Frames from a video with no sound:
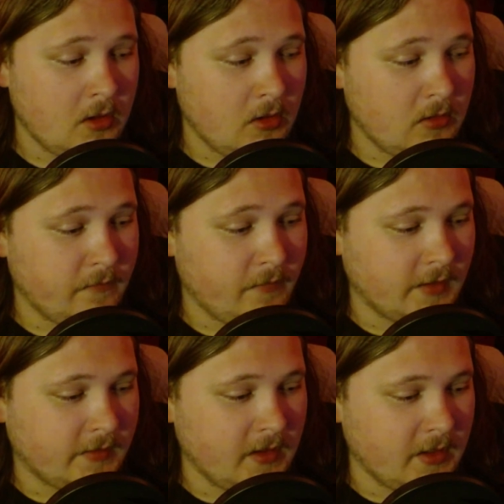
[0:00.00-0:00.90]

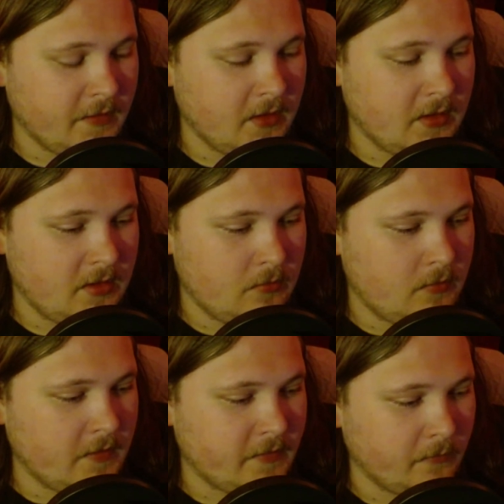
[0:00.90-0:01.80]
Deflecting, and then he
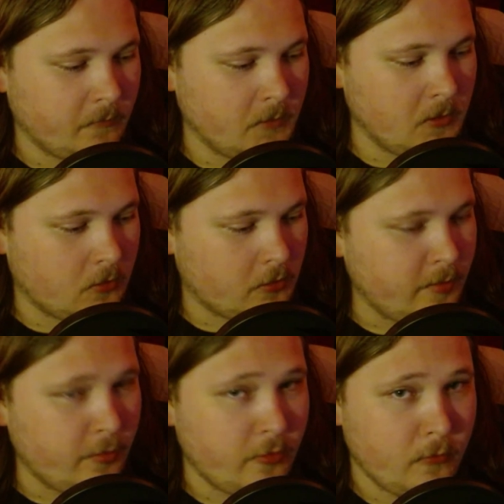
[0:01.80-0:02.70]
does a real
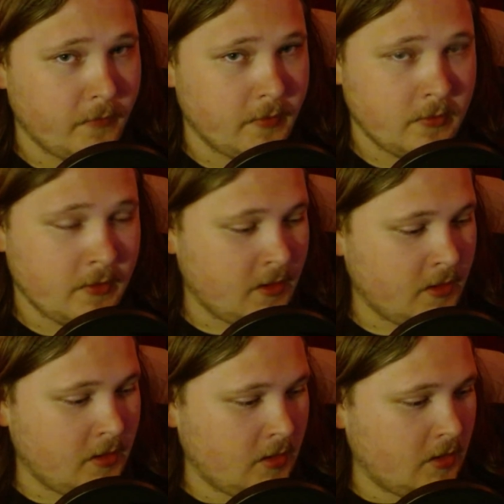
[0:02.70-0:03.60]
creep move and
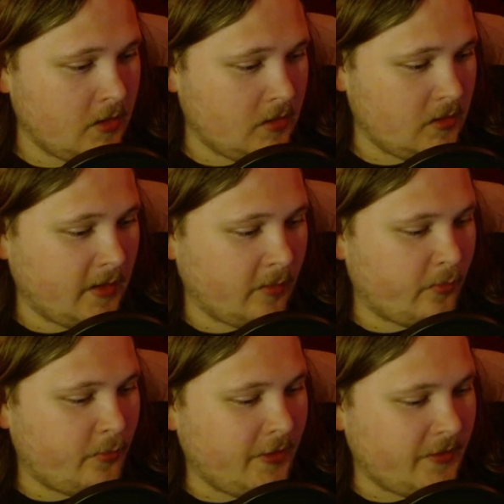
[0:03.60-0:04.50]
he
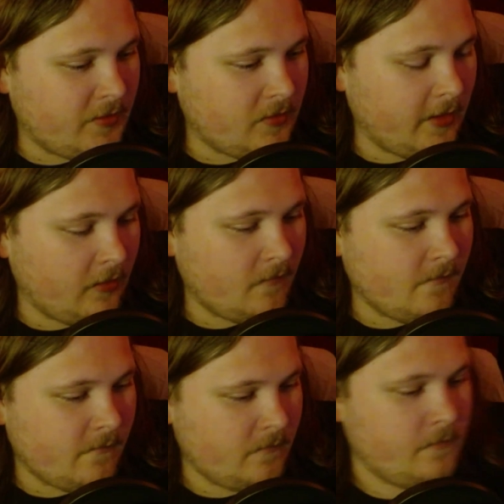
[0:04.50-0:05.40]

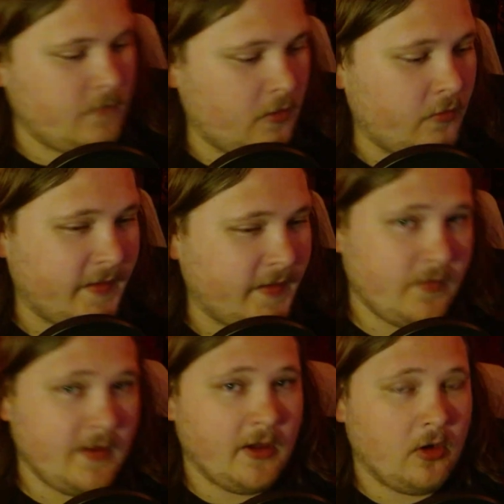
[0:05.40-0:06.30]

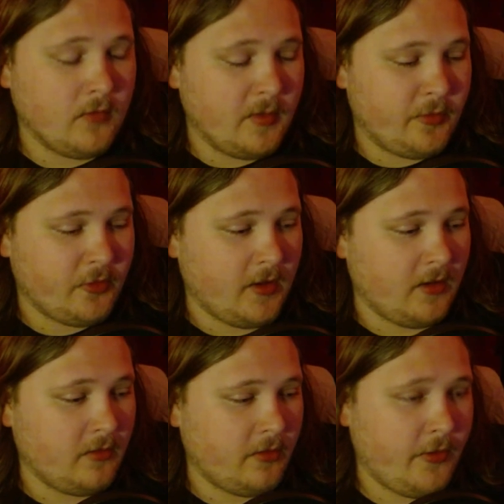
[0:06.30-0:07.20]
aggressively grips her
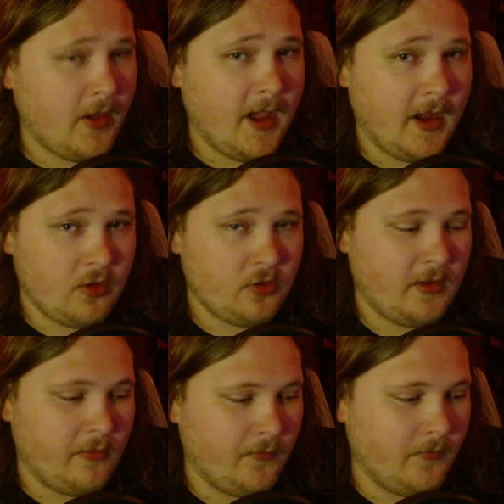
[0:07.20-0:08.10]
thigh, just
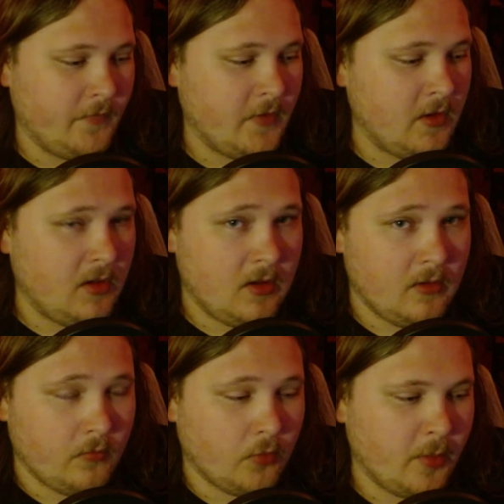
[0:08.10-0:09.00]

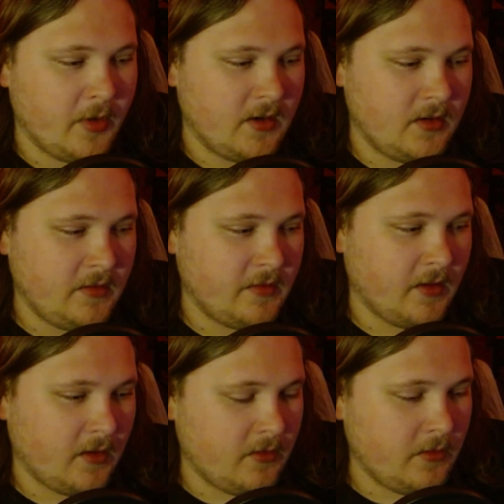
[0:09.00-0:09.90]
rubbing it. He's like,